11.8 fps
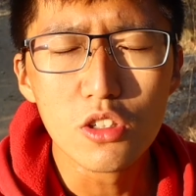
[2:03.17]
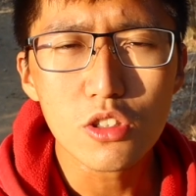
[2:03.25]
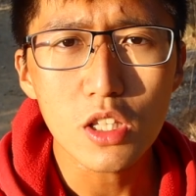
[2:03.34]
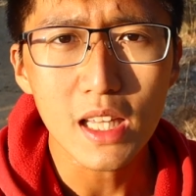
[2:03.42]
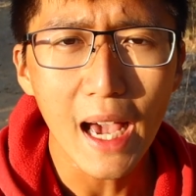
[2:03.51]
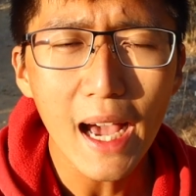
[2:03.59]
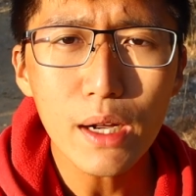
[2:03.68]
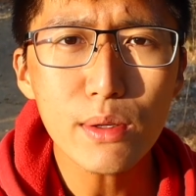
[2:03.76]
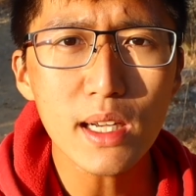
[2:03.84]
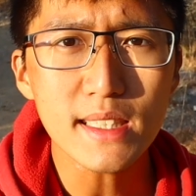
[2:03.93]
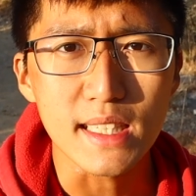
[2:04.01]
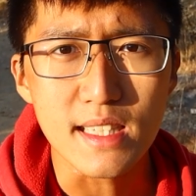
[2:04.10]
So the
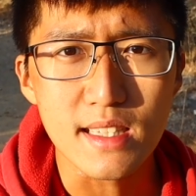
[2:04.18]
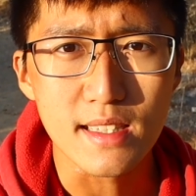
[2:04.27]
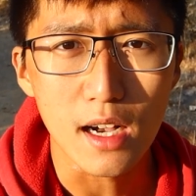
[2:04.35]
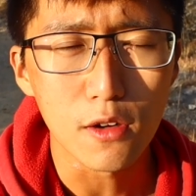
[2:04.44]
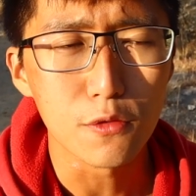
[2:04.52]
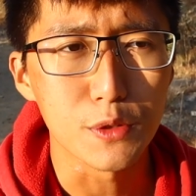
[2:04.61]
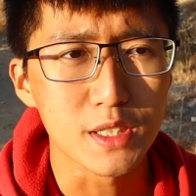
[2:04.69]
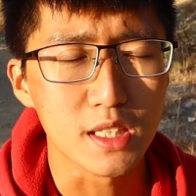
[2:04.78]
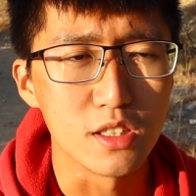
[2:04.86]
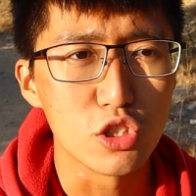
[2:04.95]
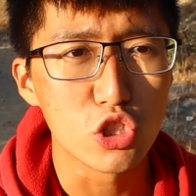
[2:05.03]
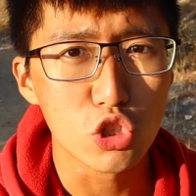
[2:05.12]
aqueduct itself was
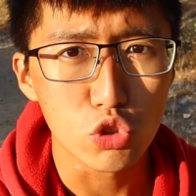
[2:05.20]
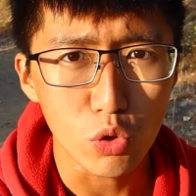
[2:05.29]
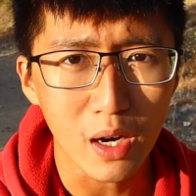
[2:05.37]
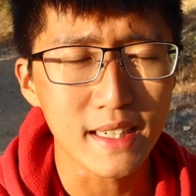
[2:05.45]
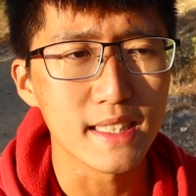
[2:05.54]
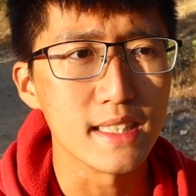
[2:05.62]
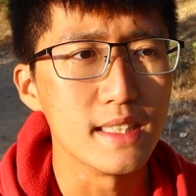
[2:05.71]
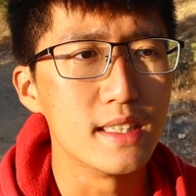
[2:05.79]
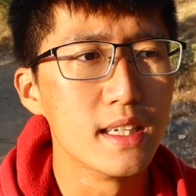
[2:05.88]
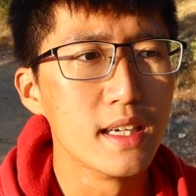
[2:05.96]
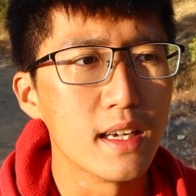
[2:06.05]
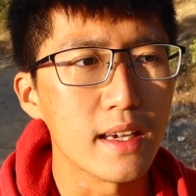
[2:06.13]
constructed
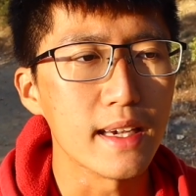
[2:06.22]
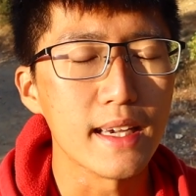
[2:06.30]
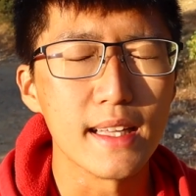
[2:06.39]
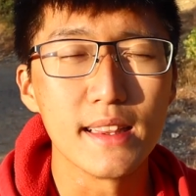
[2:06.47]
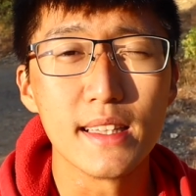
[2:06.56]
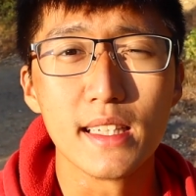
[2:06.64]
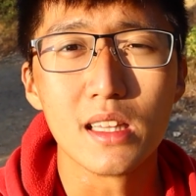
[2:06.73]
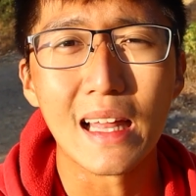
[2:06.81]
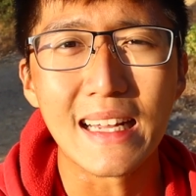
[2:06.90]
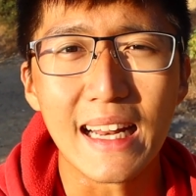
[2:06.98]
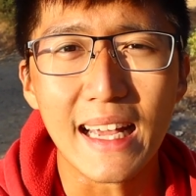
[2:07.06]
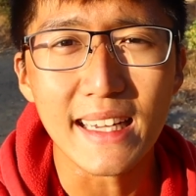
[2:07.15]
in the
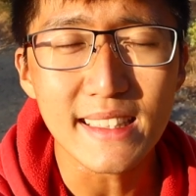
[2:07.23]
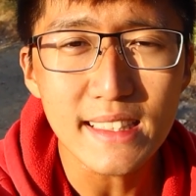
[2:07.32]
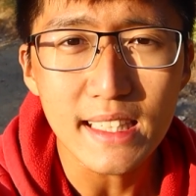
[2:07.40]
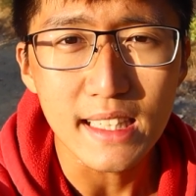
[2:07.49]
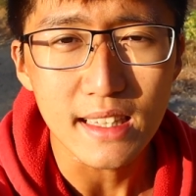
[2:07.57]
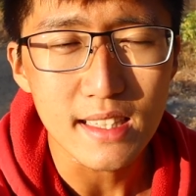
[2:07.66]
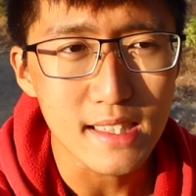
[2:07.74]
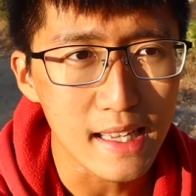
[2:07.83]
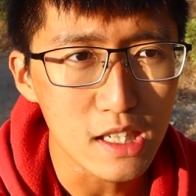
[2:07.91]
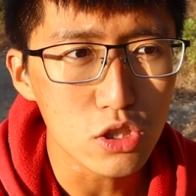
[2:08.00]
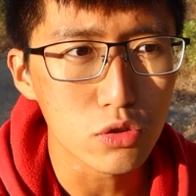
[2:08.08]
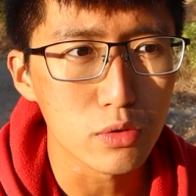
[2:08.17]
late 18th
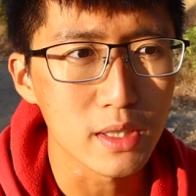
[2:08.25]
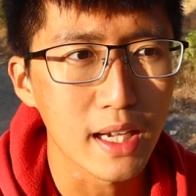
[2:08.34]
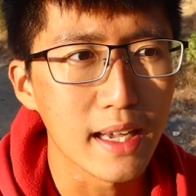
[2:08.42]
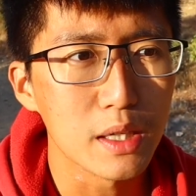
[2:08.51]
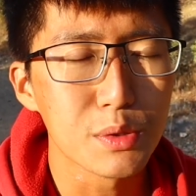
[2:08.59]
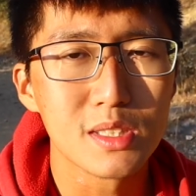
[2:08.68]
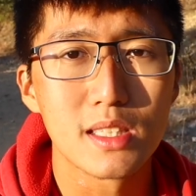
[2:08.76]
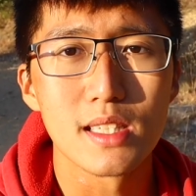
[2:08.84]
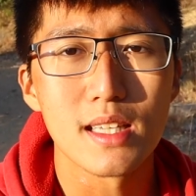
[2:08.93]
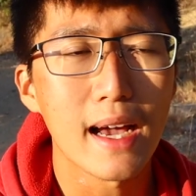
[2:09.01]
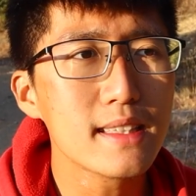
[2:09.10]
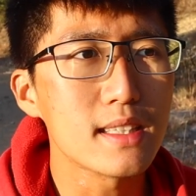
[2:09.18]
century, and it was
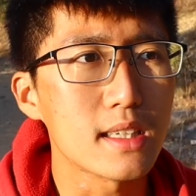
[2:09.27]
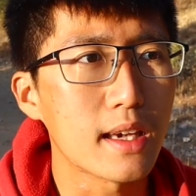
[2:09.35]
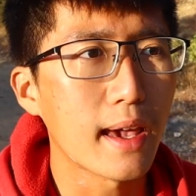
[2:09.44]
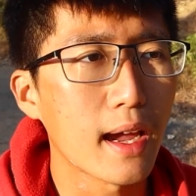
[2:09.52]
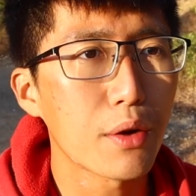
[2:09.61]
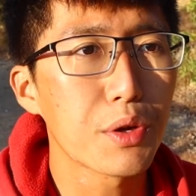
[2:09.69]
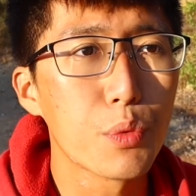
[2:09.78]
designed to carry